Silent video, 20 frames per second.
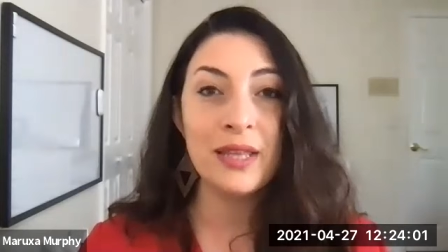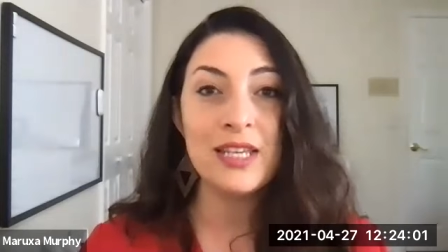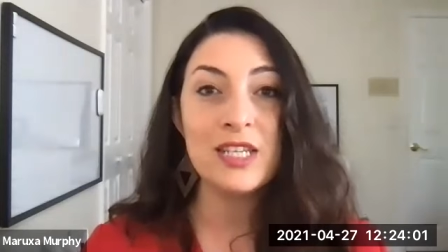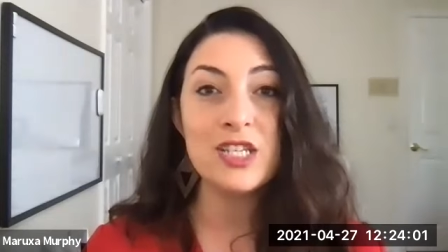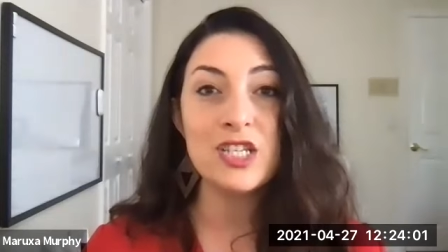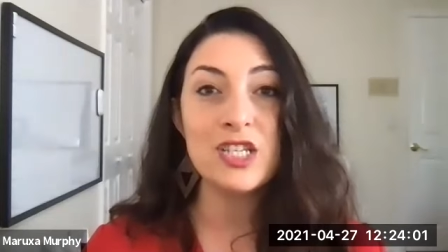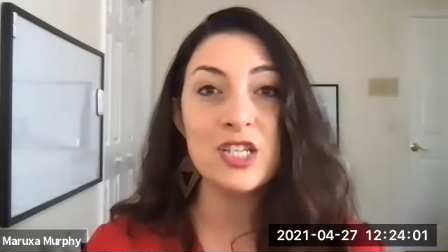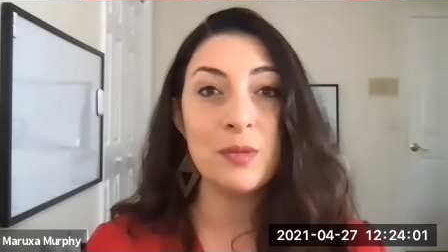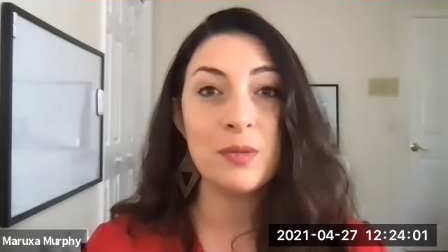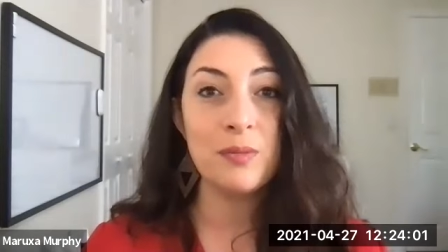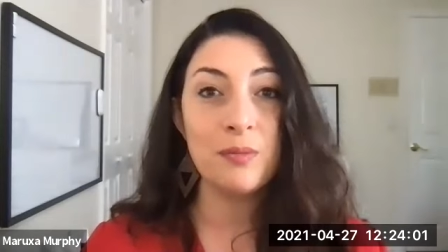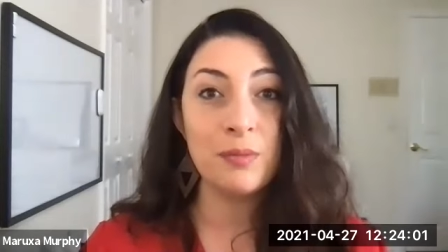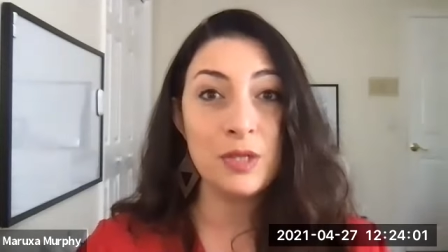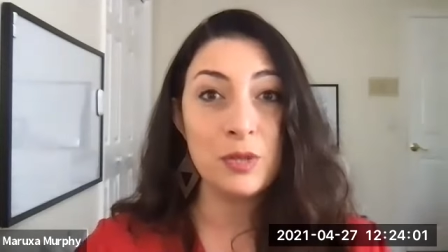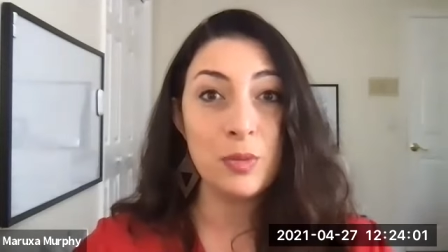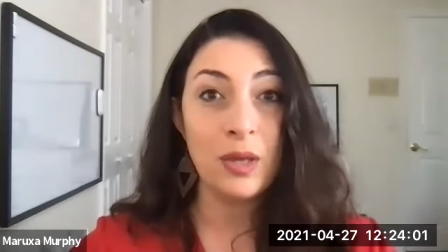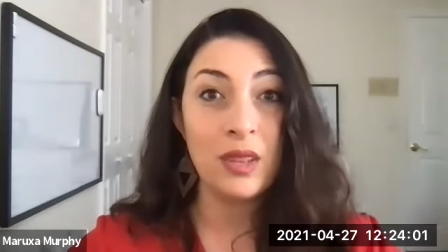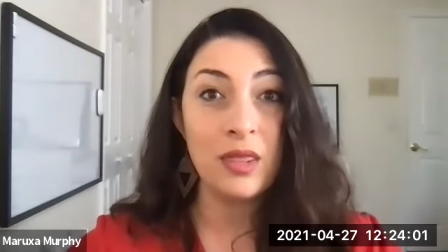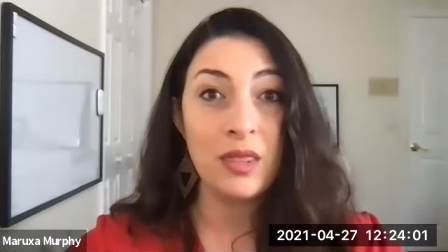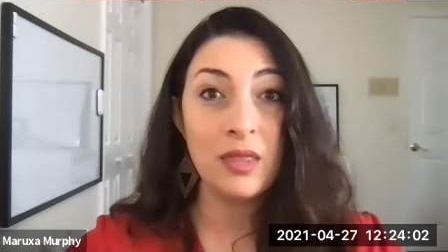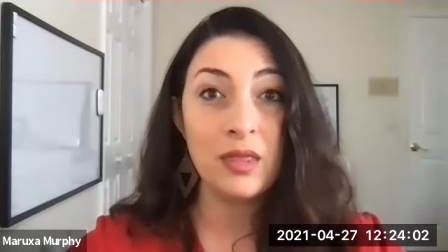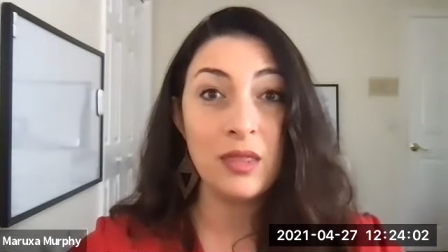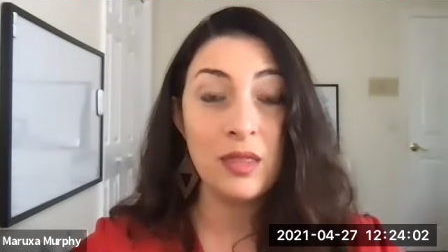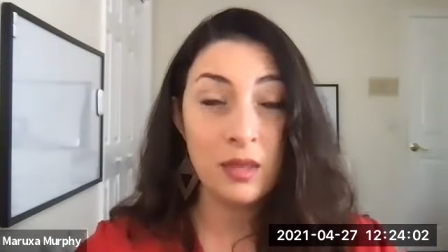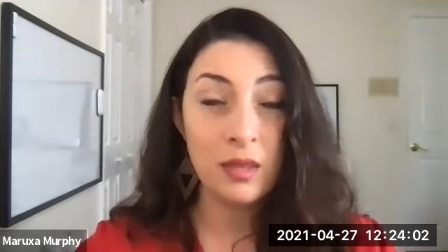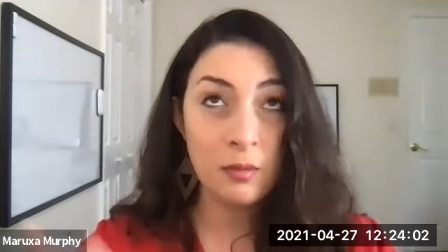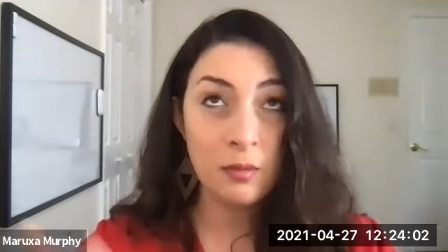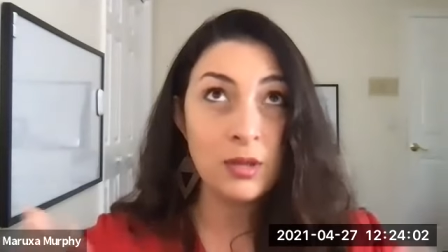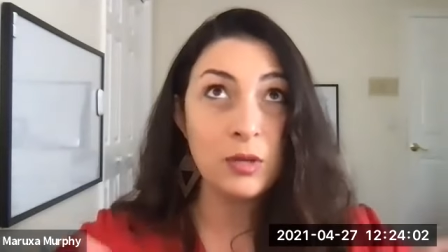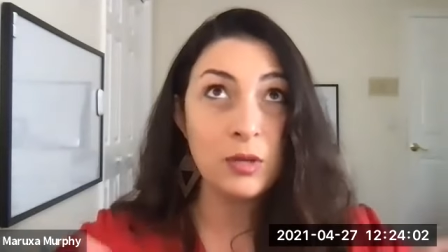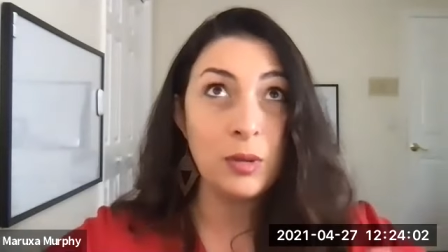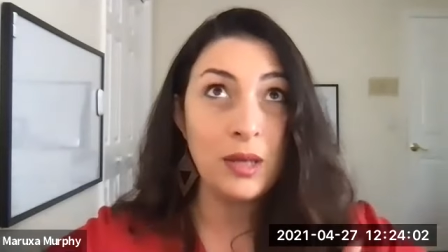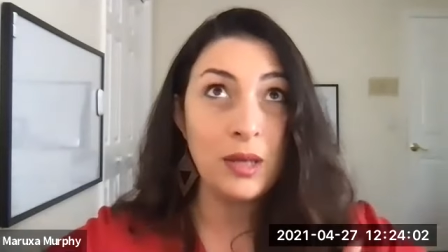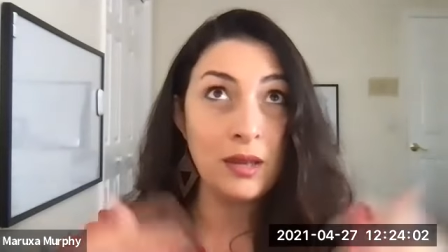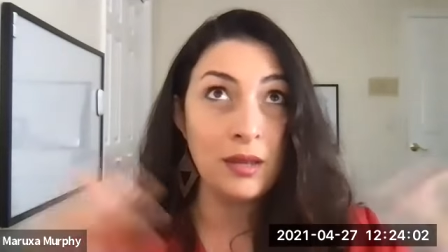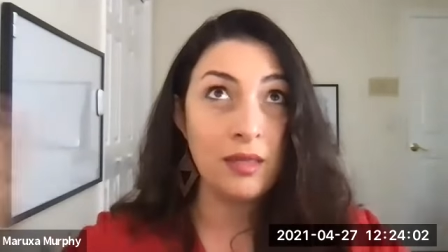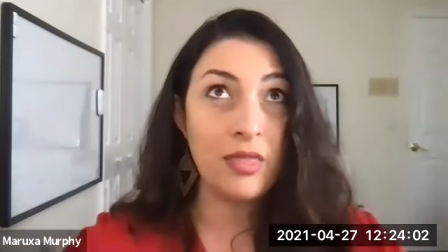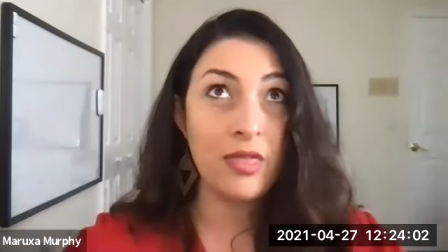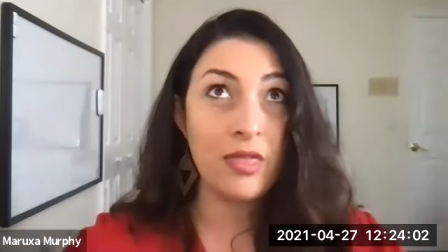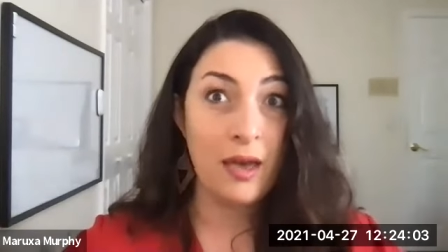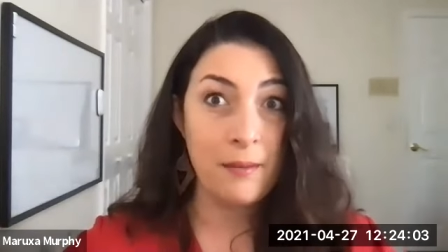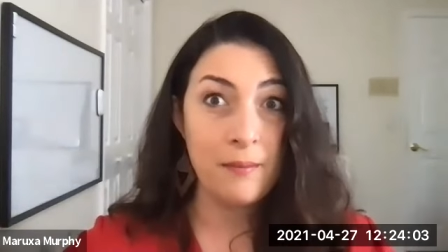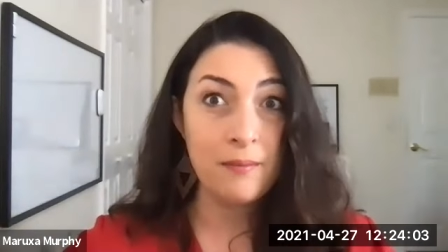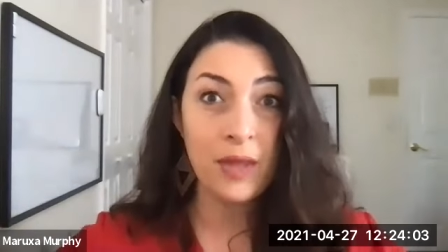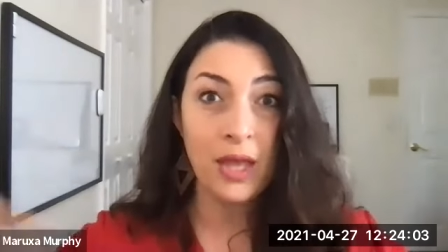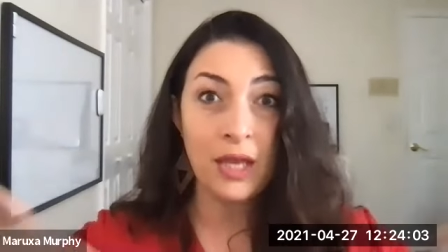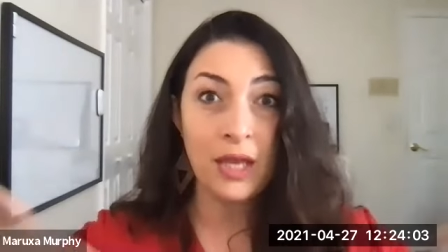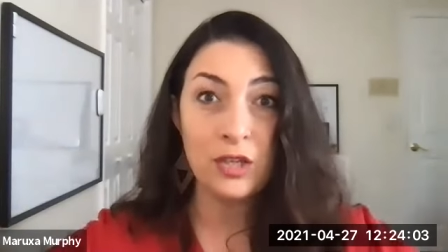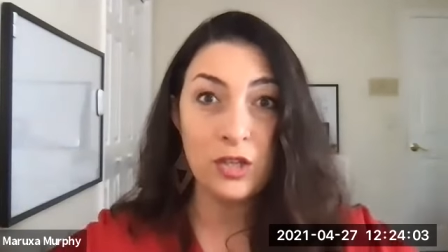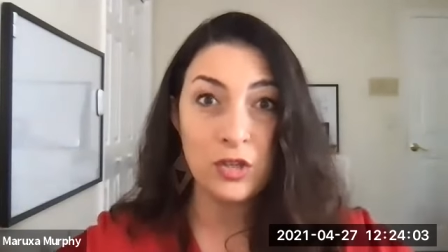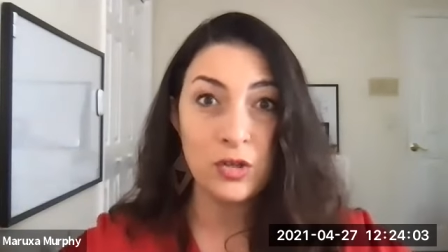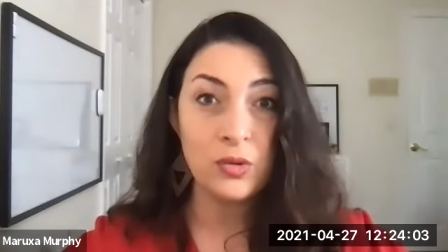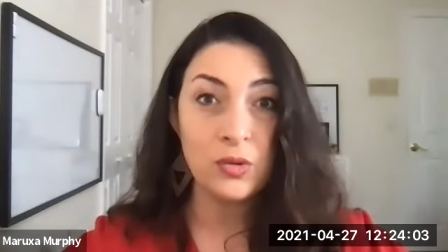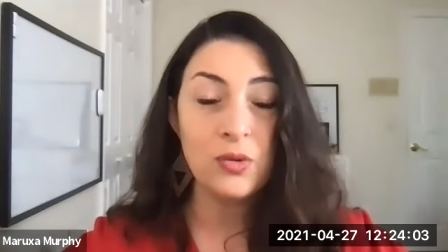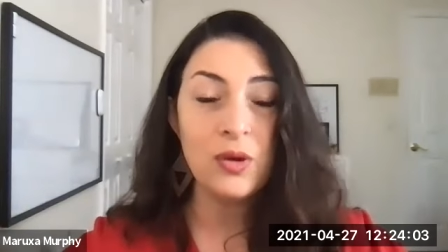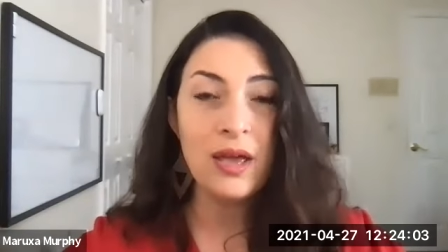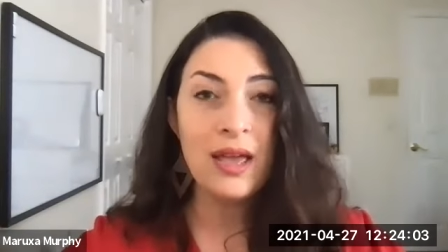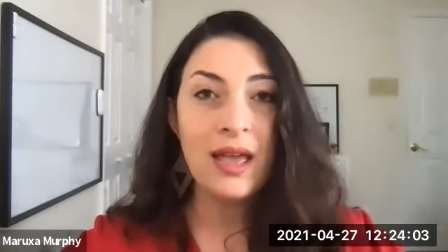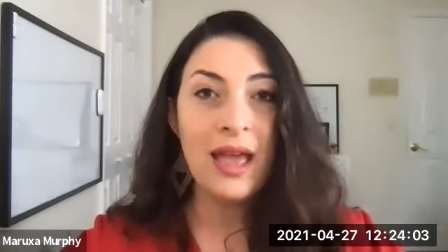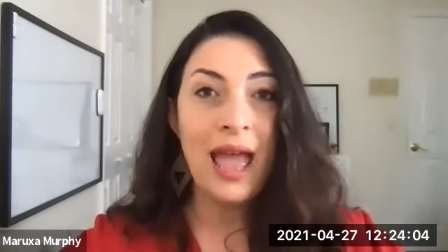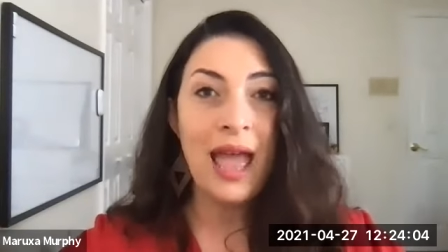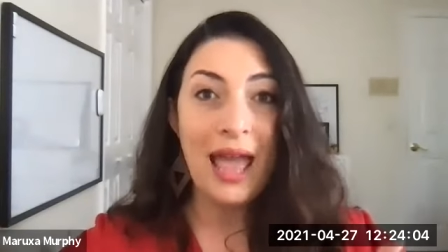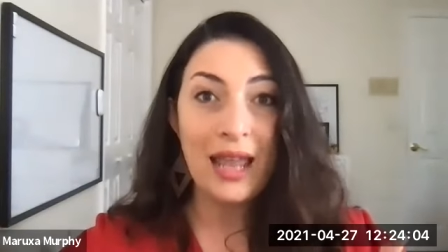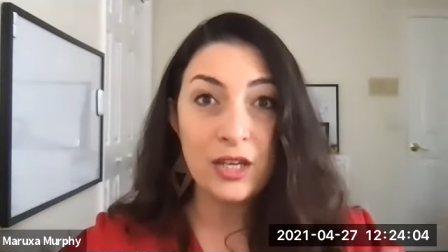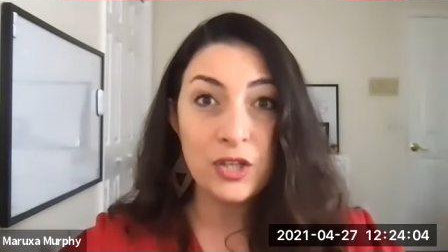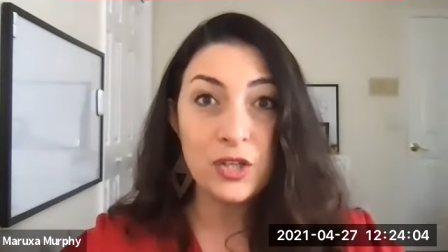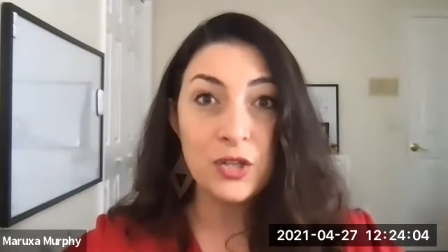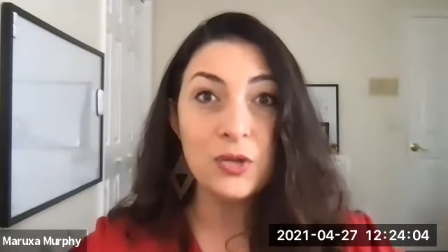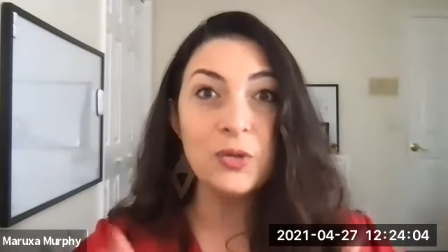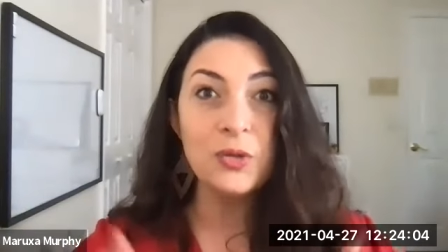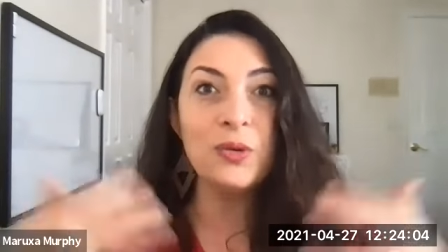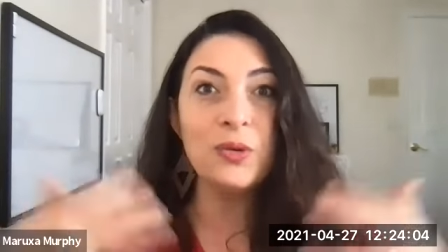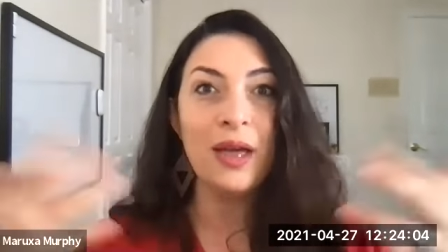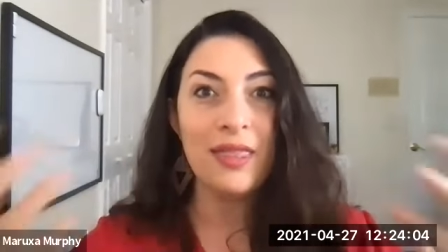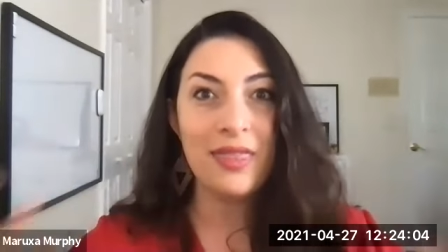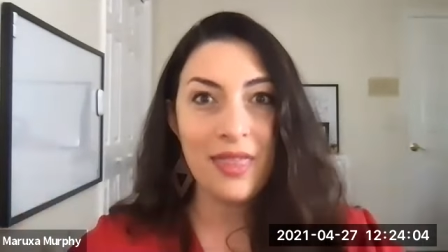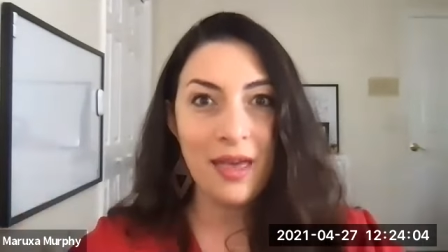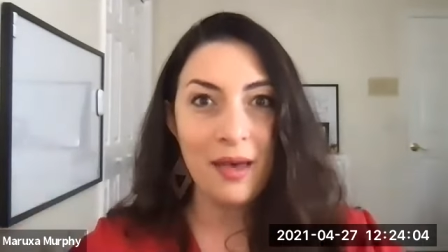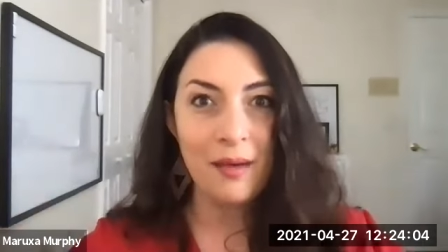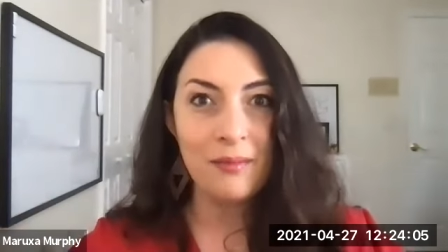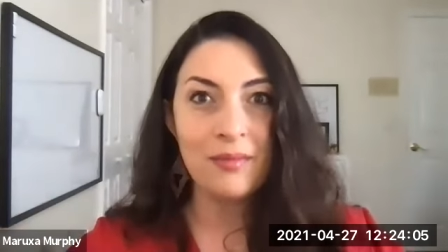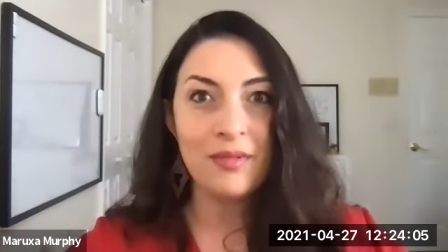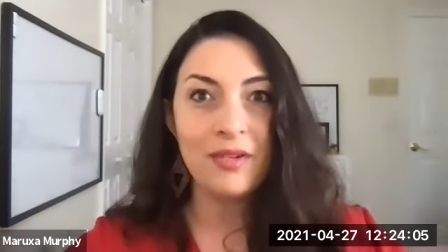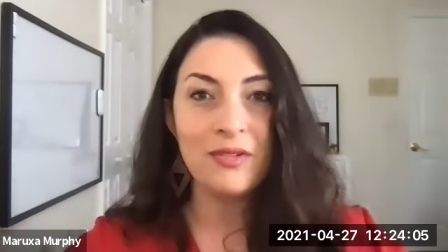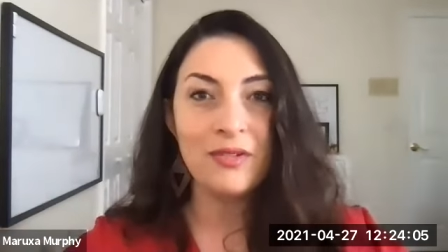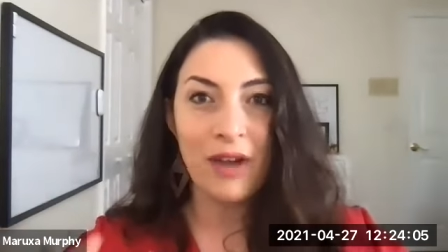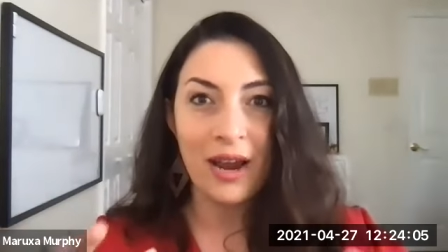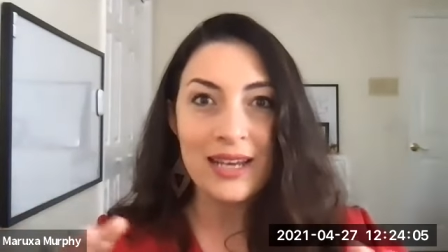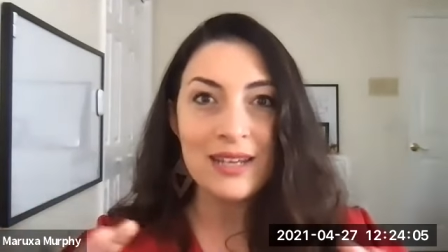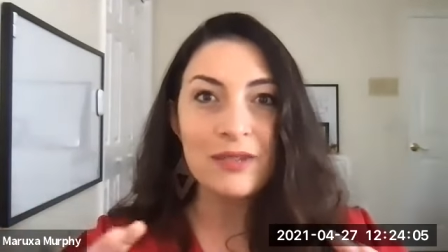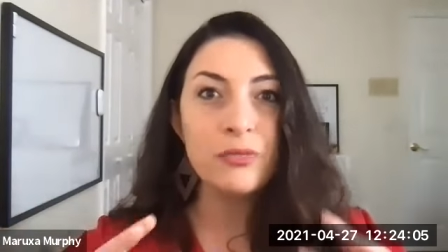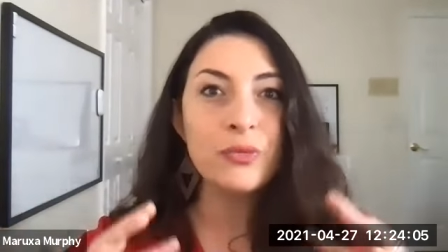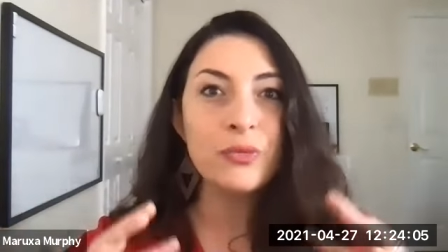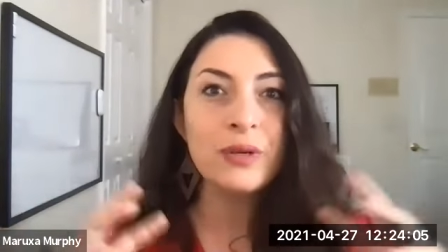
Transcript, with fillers: relationship between, between them and you, and you and them, right?